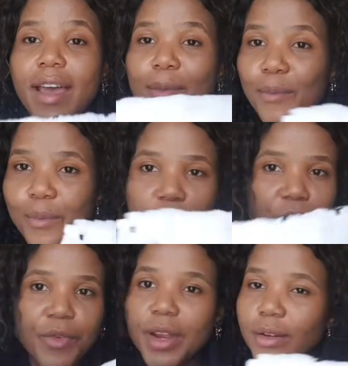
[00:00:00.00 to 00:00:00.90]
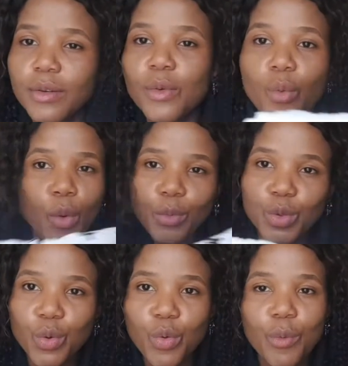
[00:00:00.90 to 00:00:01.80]
I'm moving room
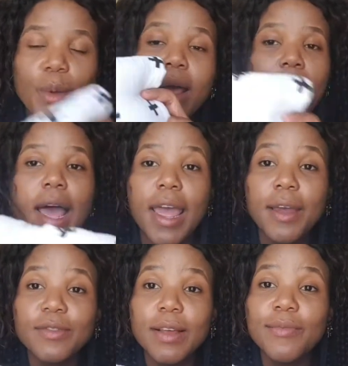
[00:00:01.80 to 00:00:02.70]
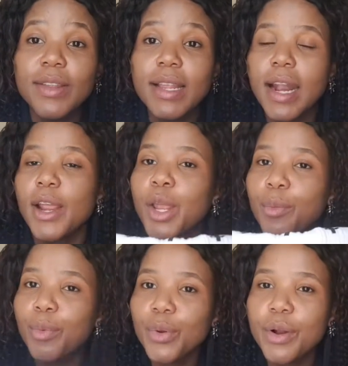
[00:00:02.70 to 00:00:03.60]
to room, I have something that I
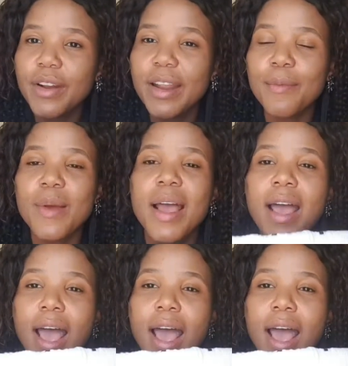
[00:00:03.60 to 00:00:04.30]
can put on him.